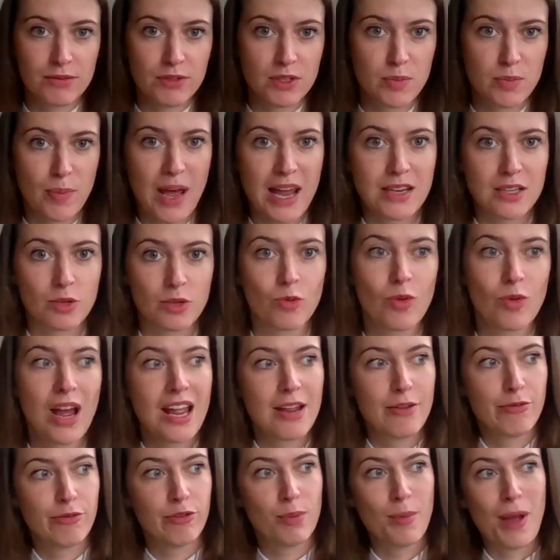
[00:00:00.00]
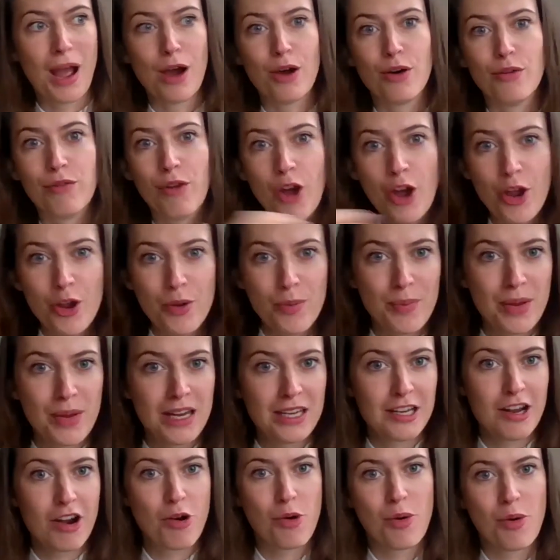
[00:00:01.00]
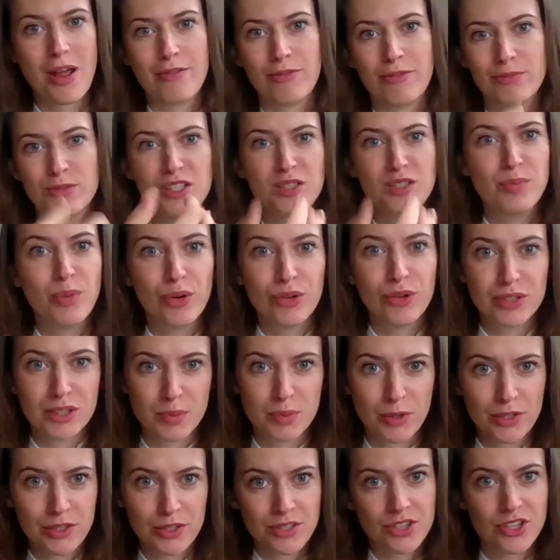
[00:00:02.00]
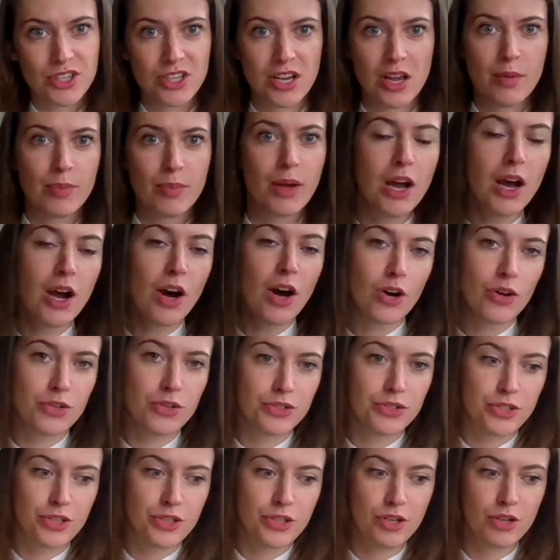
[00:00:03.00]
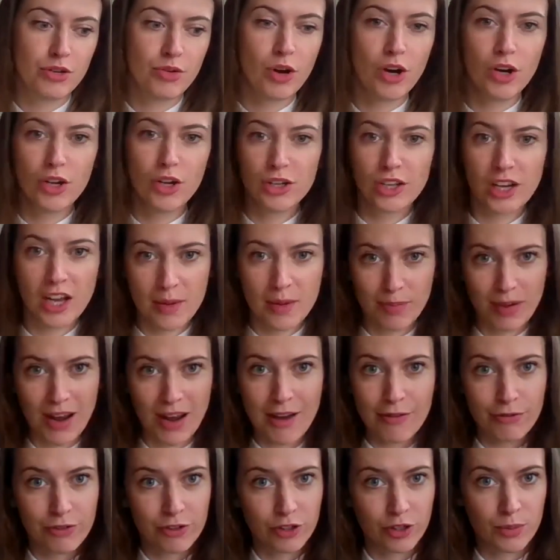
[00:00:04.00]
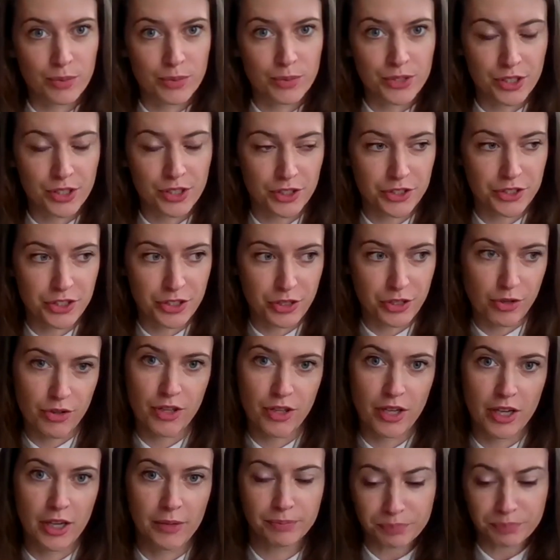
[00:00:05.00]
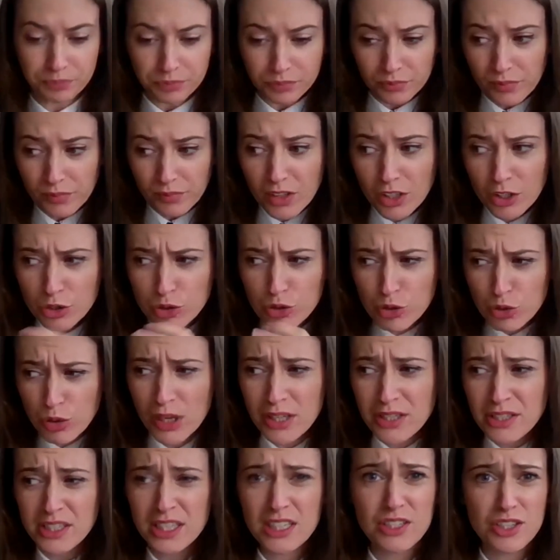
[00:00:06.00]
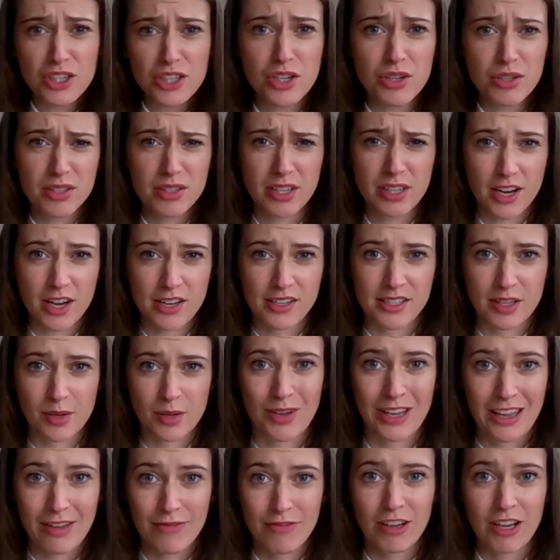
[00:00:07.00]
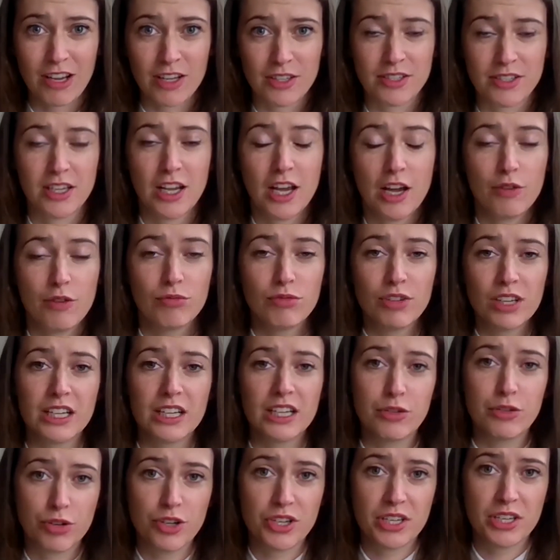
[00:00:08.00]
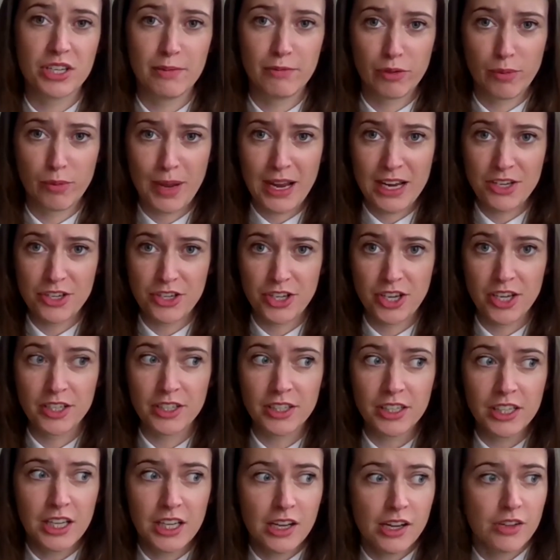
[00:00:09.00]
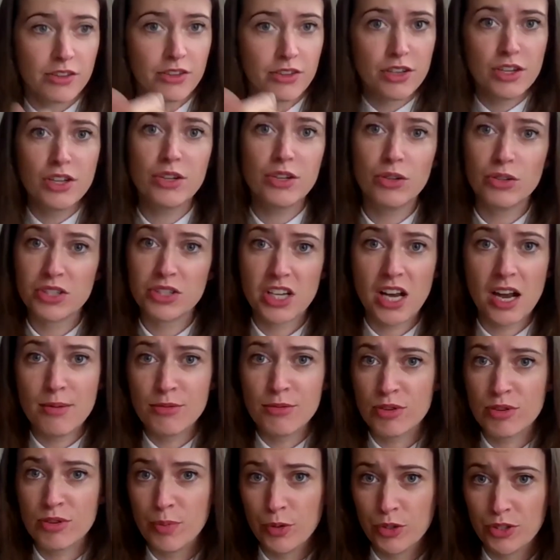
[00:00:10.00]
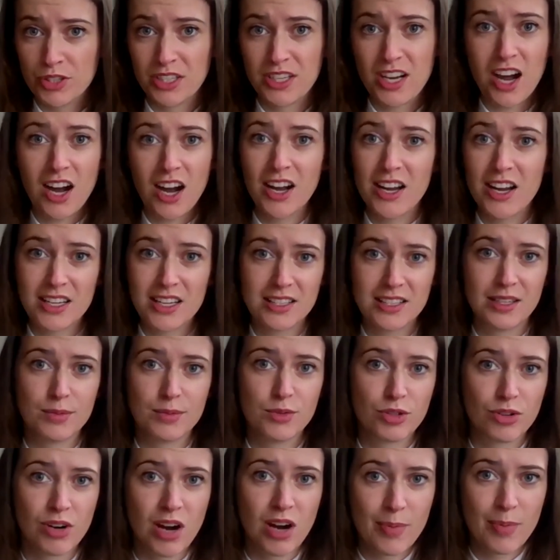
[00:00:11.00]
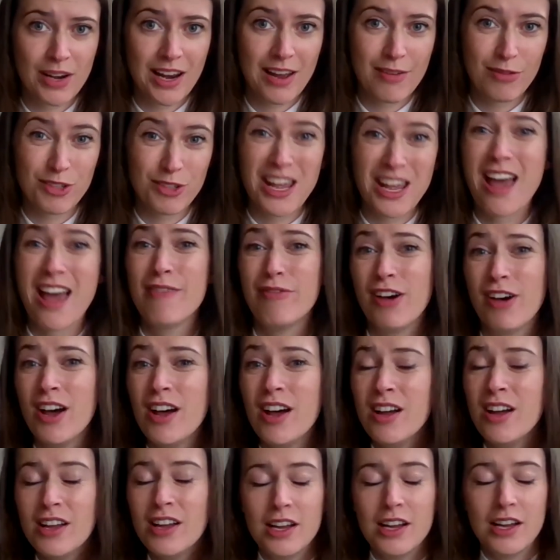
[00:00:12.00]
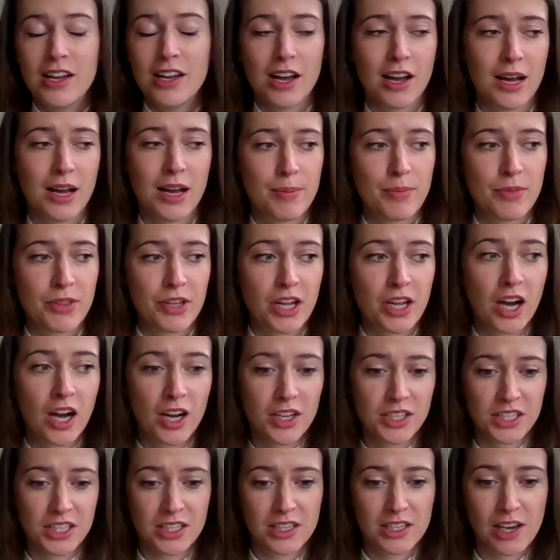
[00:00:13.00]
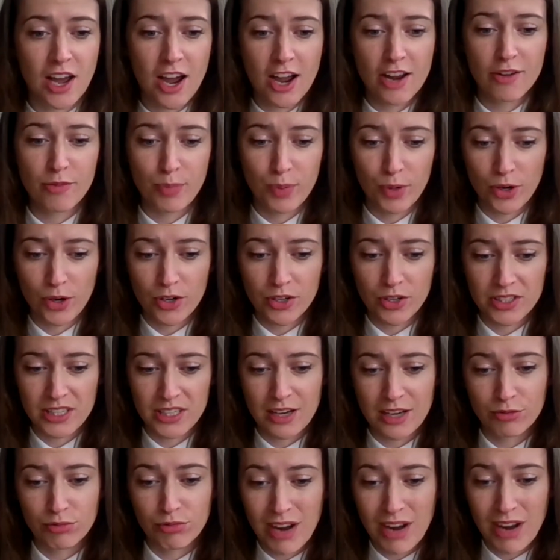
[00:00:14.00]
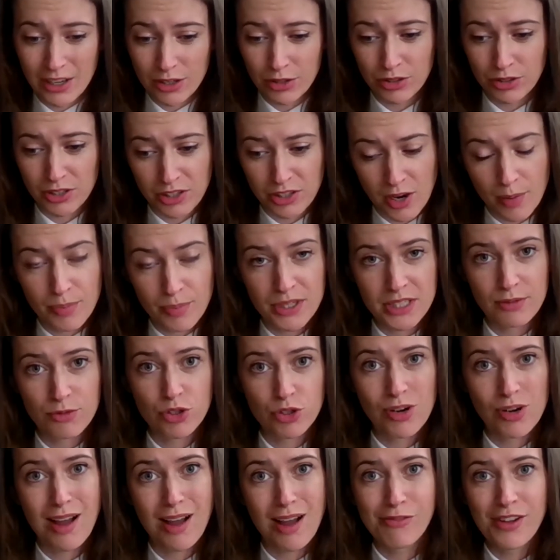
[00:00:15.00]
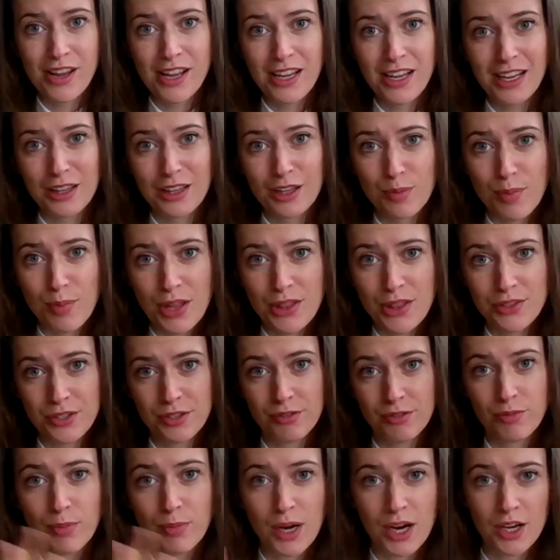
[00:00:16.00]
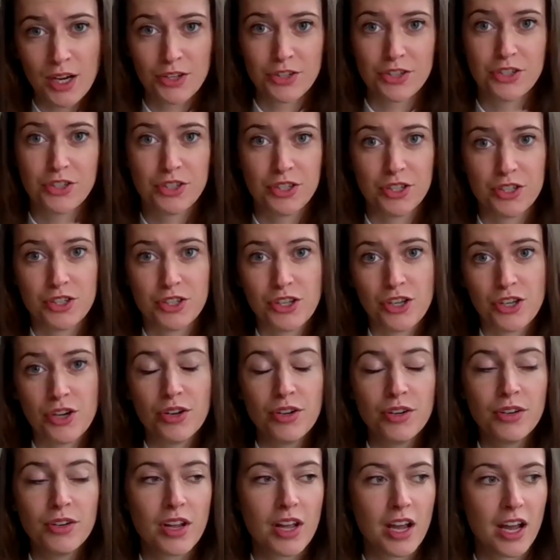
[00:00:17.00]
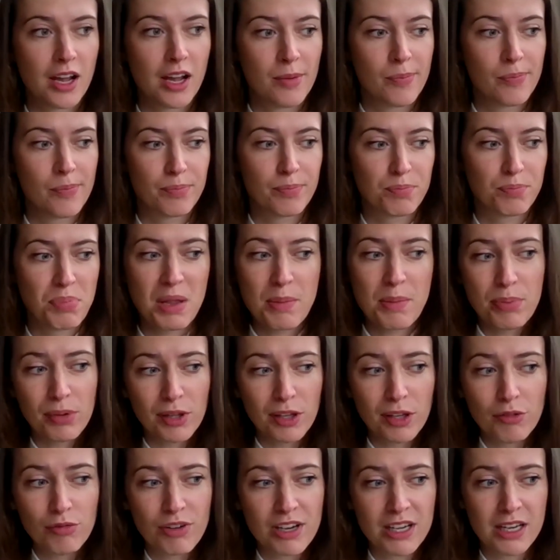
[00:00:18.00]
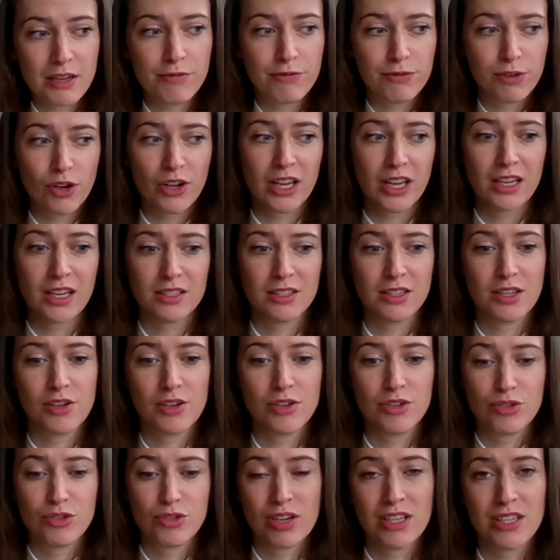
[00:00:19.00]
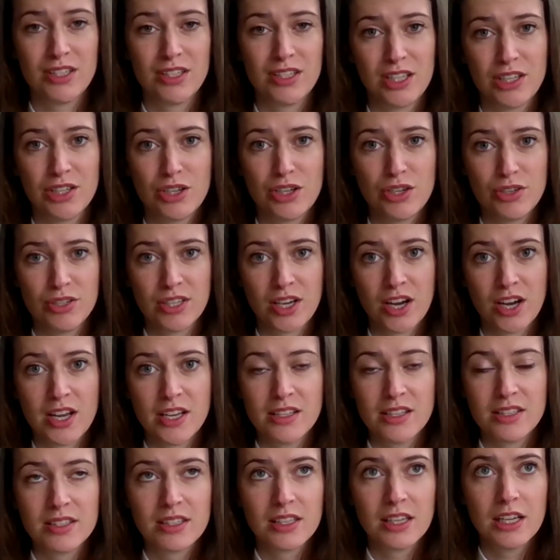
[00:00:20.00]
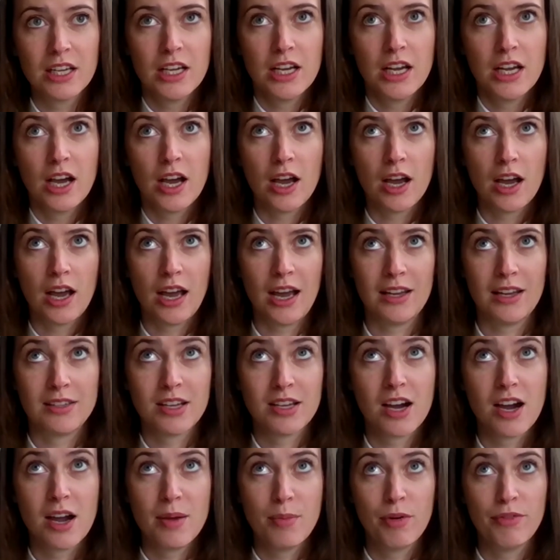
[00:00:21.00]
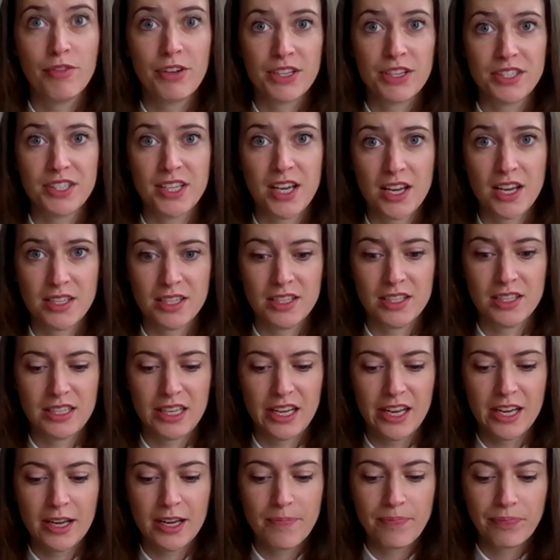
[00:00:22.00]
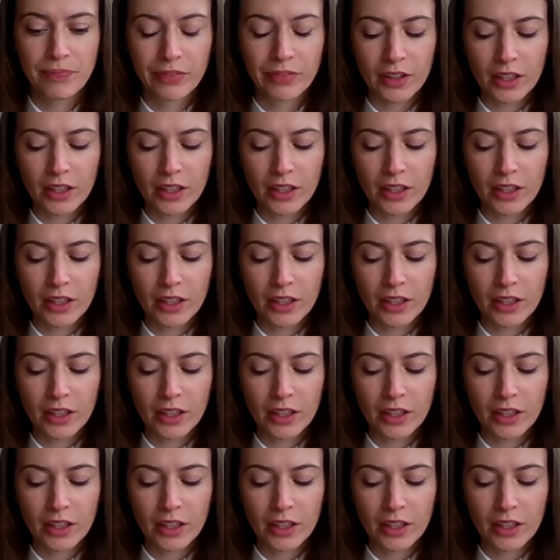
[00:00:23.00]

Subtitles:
of spend away from out-of-home media, away from sports sponsorship, onto online platforms, onto the trusted news sites that were giving us really crucial information. The New York Times reported highest subscriber levels ever. The Guardian live blogs had record numbers of traffic in the months of March to June. People are really flocking to those trusted news sites at a time of uncertainty.